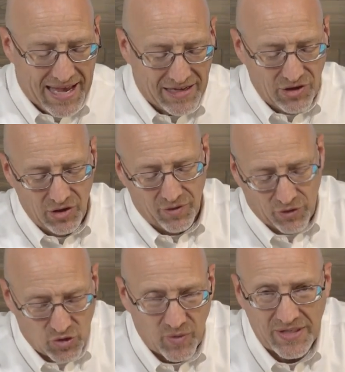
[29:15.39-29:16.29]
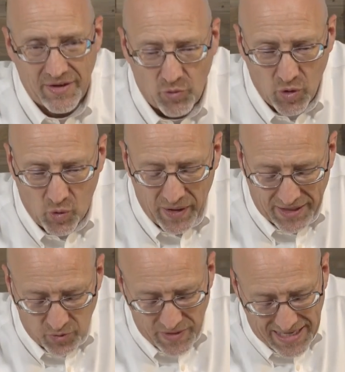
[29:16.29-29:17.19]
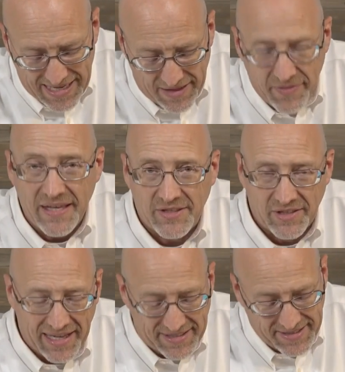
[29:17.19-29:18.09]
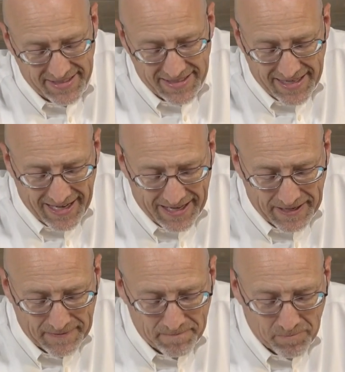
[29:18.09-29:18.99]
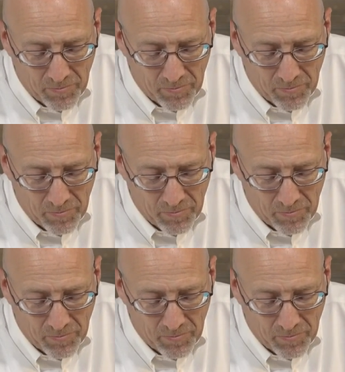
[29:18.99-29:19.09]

Hey, look at verse 27 real quick as we end this lesson today.